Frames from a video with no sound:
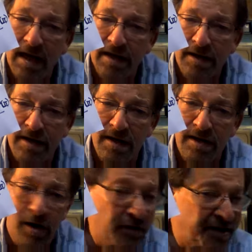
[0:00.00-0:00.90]

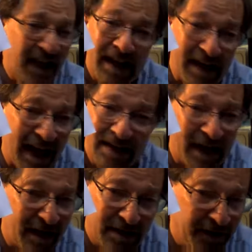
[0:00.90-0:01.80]
No state had
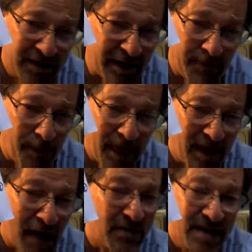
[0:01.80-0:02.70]
that clearly.
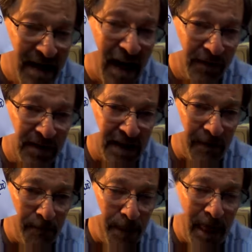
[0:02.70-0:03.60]
That was a novelty,
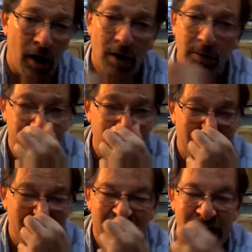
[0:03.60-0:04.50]
almost
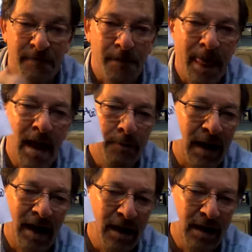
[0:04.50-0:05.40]
invented
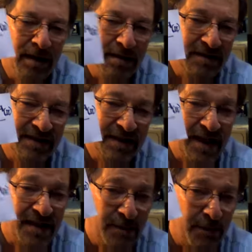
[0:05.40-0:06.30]

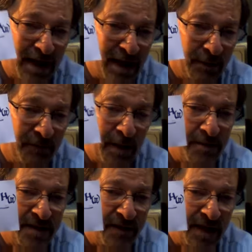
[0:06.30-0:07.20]
suggested by a couple of
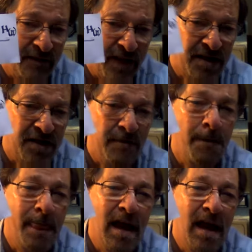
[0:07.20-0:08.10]
members of the convention,
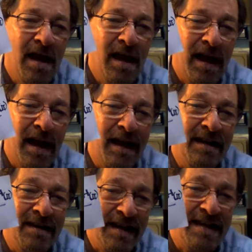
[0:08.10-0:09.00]
and
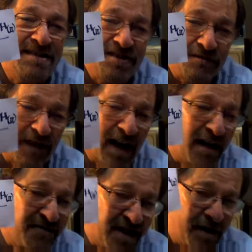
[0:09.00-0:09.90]
indeed
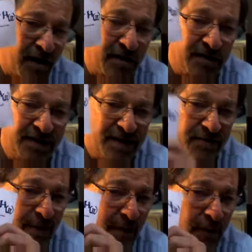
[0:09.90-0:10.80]
survives in Article 6.
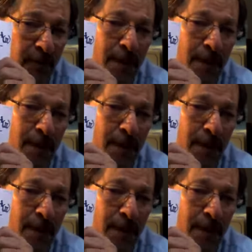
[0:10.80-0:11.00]
Remember,